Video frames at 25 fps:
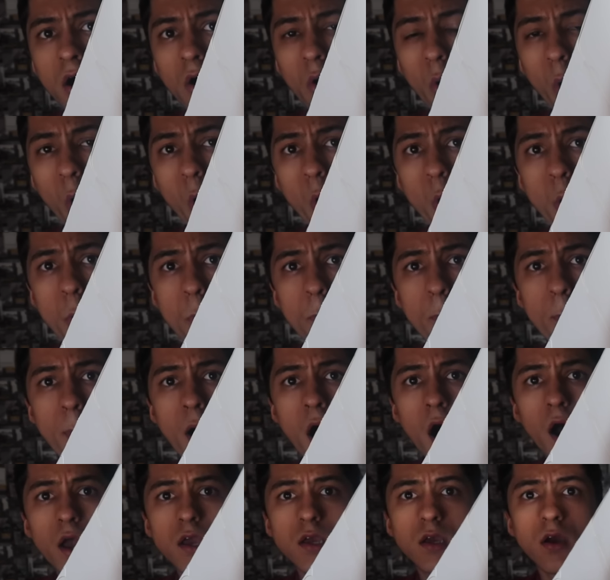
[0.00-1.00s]
Oh
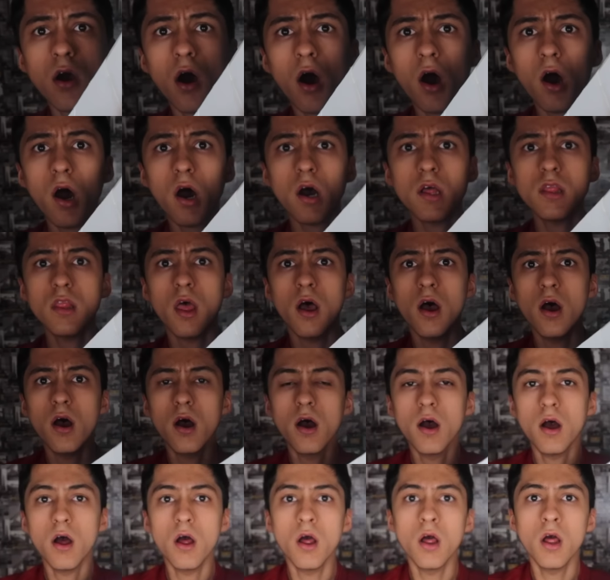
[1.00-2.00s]
my god!
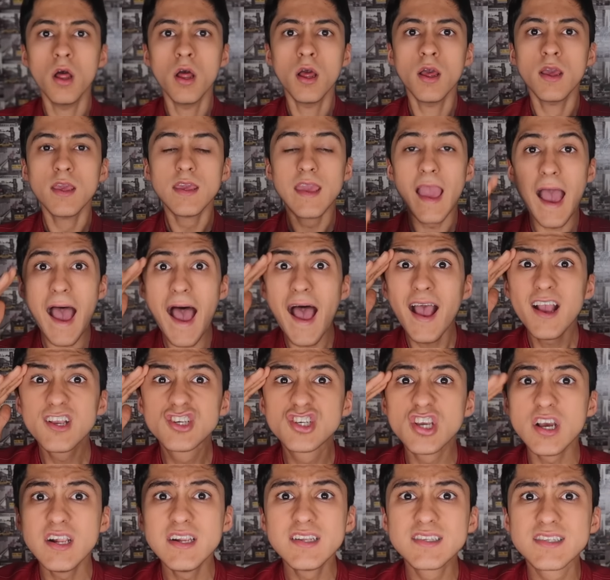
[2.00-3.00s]
He
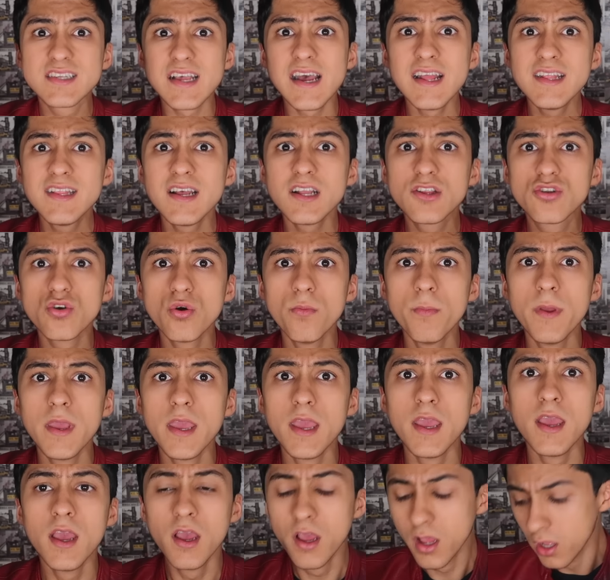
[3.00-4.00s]
actually sent it to
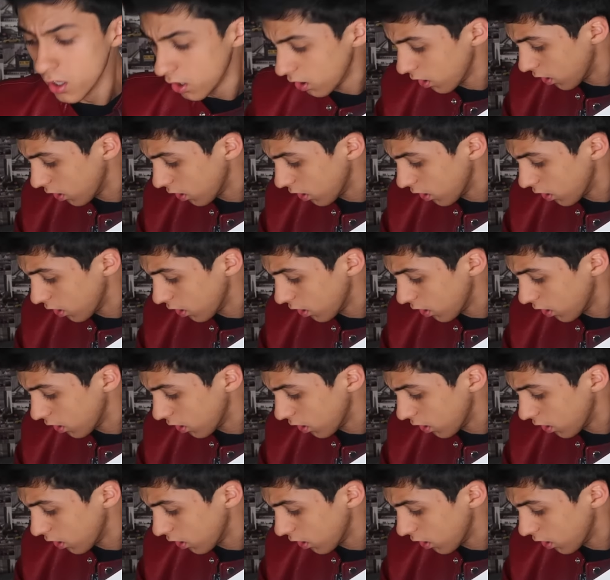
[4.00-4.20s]
me!